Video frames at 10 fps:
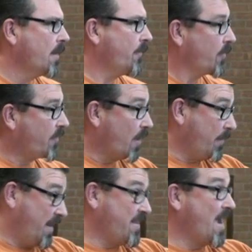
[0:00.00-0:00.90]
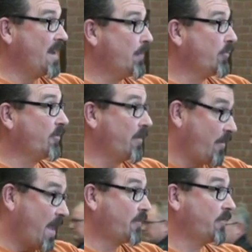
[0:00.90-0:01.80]
If you're telling me that 90%
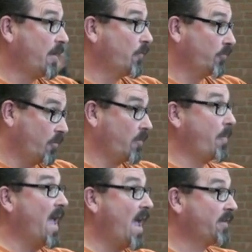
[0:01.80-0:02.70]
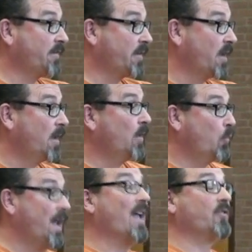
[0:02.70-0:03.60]
of that stuff was gonna pass,
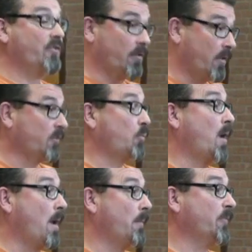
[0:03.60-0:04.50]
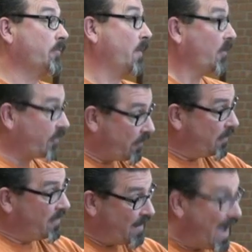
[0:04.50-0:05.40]
we got serious problems, because
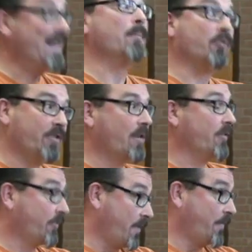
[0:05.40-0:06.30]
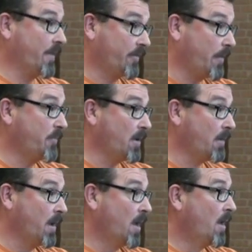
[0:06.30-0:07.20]
90% of the stuff that's up
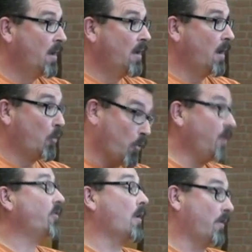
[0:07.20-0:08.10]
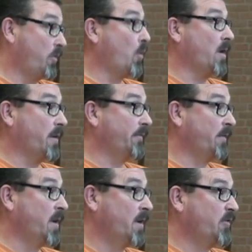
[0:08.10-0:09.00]
there are retard thought
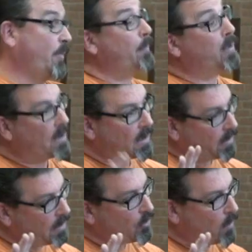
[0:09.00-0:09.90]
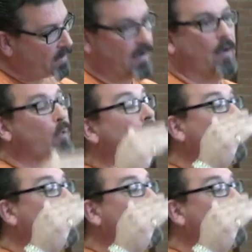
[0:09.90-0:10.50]
of, to be politically correct, to get